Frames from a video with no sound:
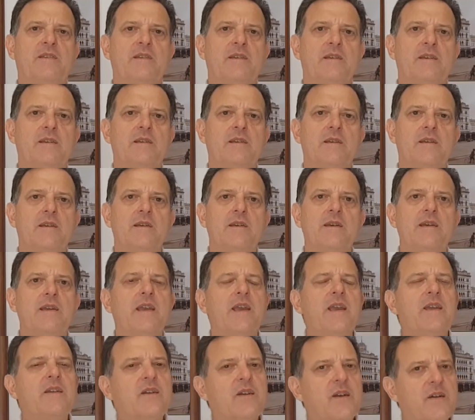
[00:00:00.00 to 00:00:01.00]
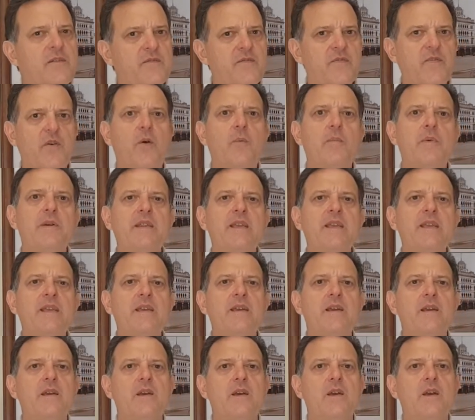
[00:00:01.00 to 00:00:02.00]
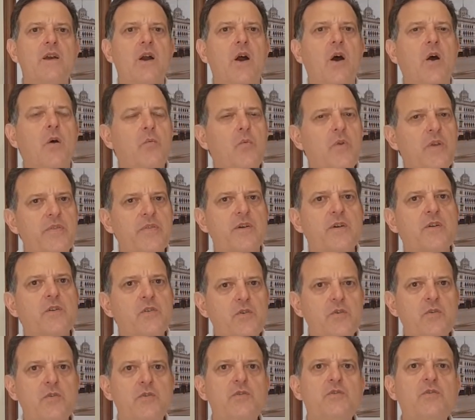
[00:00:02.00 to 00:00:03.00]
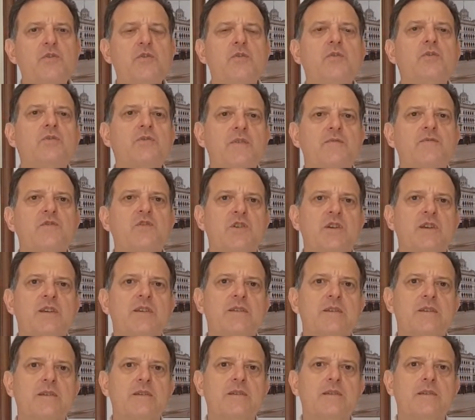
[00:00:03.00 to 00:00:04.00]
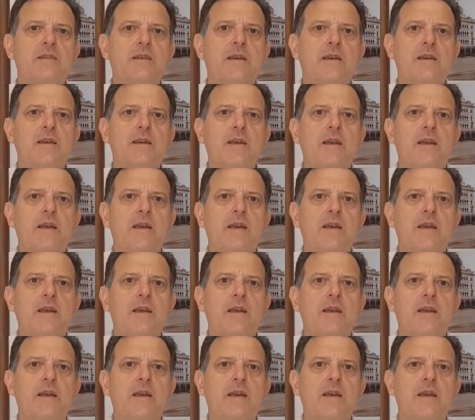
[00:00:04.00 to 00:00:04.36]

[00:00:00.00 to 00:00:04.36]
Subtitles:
in conformity with the good news of Jesus,